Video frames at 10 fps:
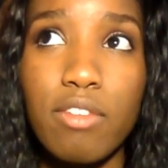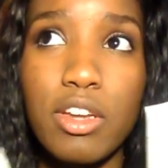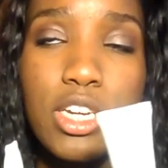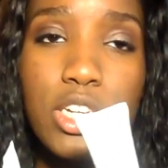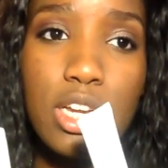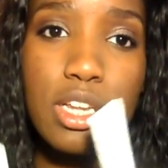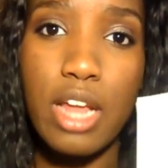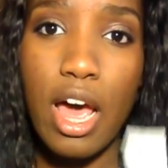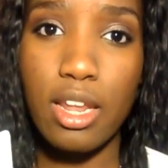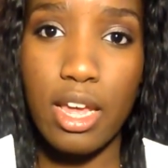foundation a
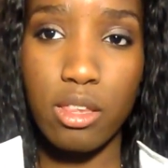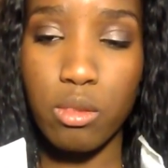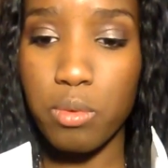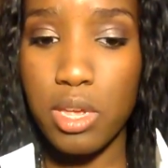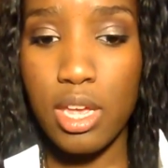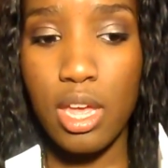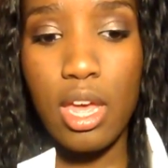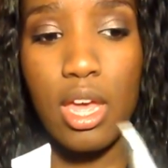lot last week